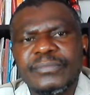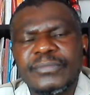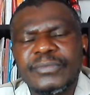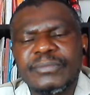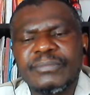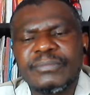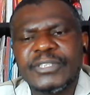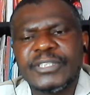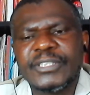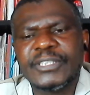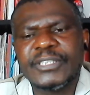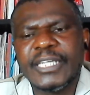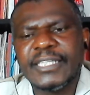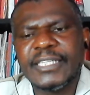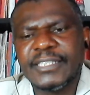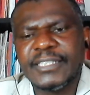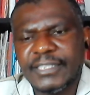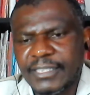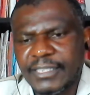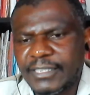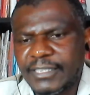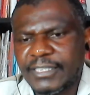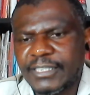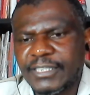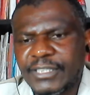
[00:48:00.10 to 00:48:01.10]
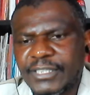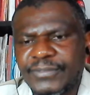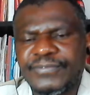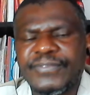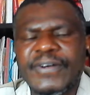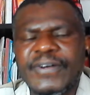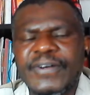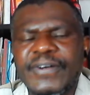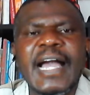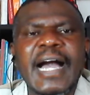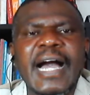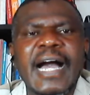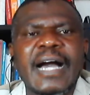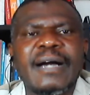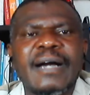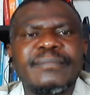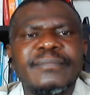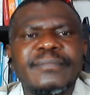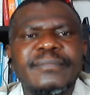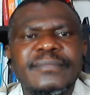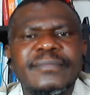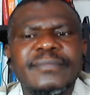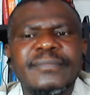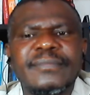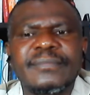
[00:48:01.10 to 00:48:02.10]
Mr. Z's firearm?
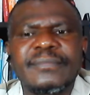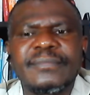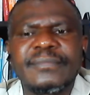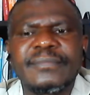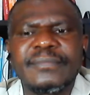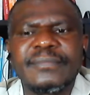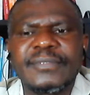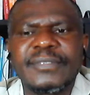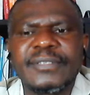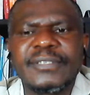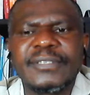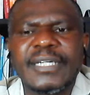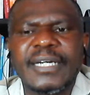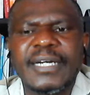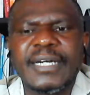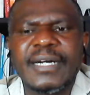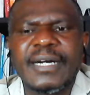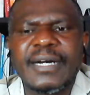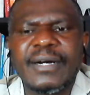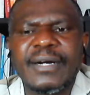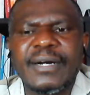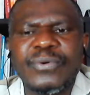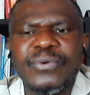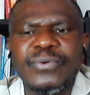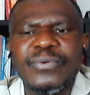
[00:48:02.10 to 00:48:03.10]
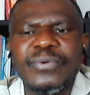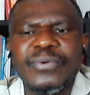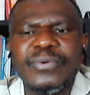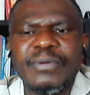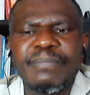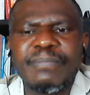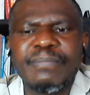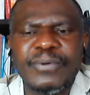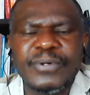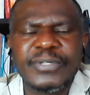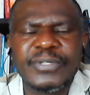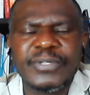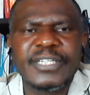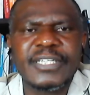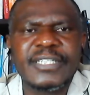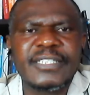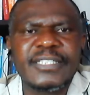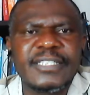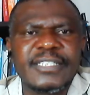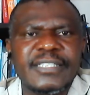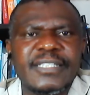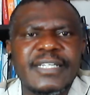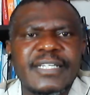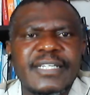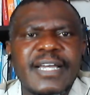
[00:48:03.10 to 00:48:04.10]
How important
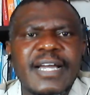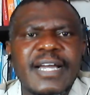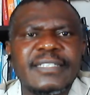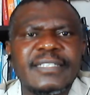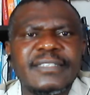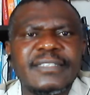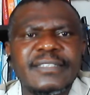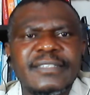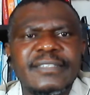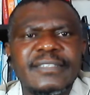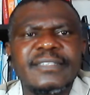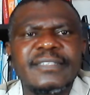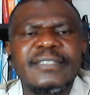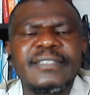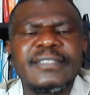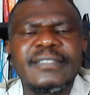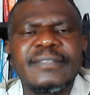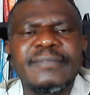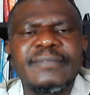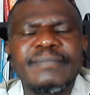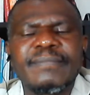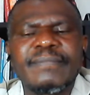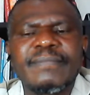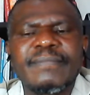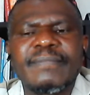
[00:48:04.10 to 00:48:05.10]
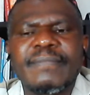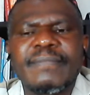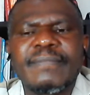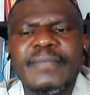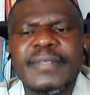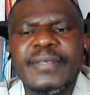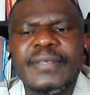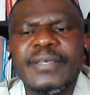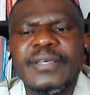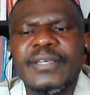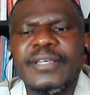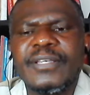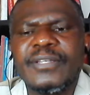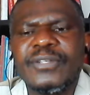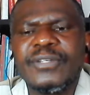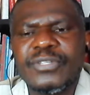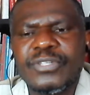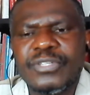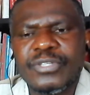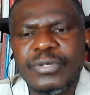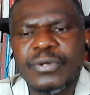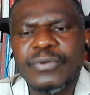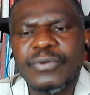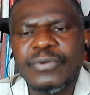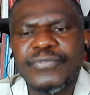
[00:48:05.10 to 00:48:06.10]
is that in
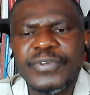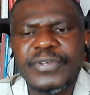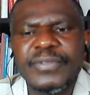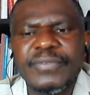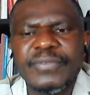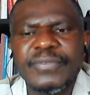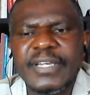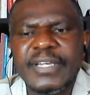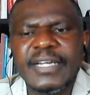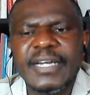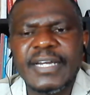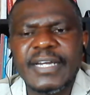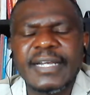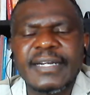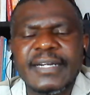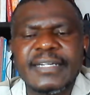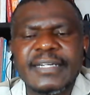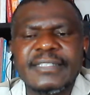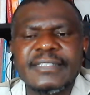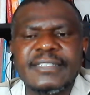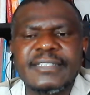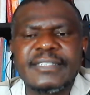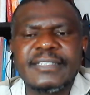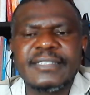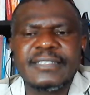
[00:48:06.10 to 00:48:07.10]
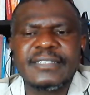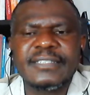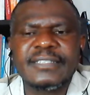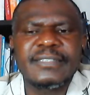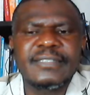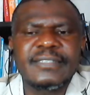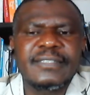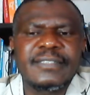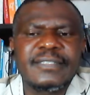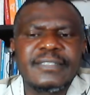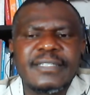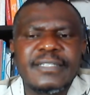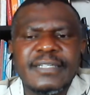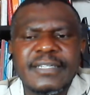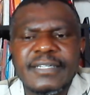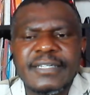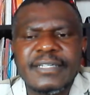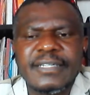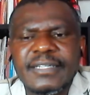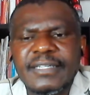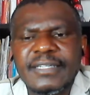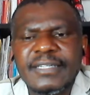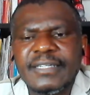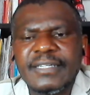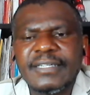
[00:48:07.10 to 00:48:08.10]
solving the current
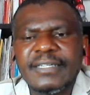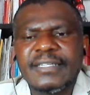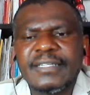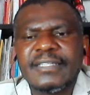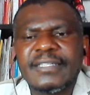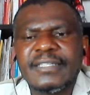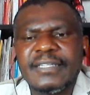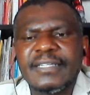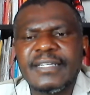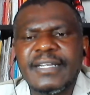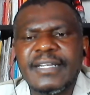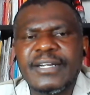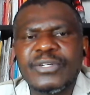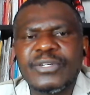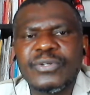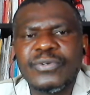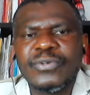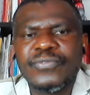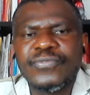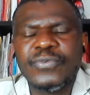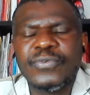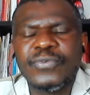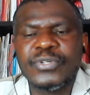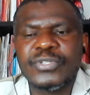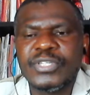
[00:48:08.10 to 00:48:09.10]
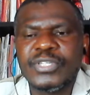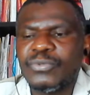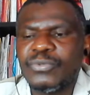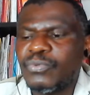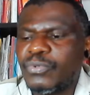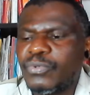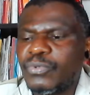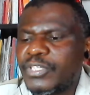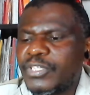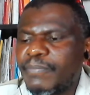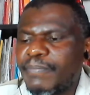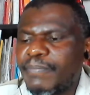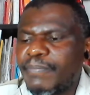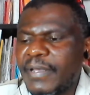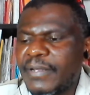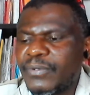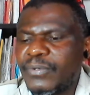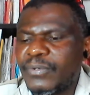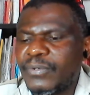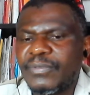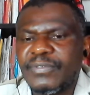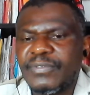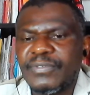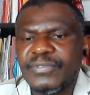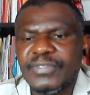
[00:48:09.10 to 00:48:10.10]
scenario? Of course, it will depend
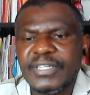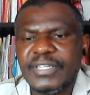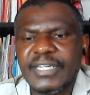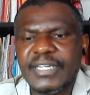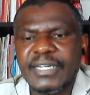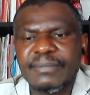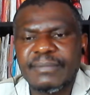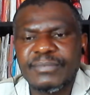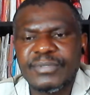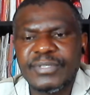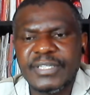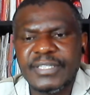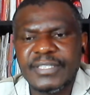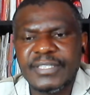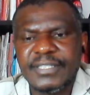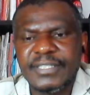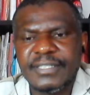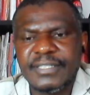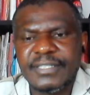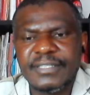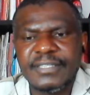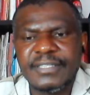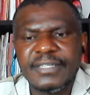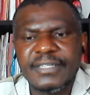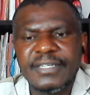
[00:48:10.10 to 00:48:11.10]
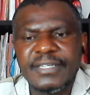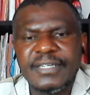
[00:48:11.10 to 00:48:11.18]
on the circumstances.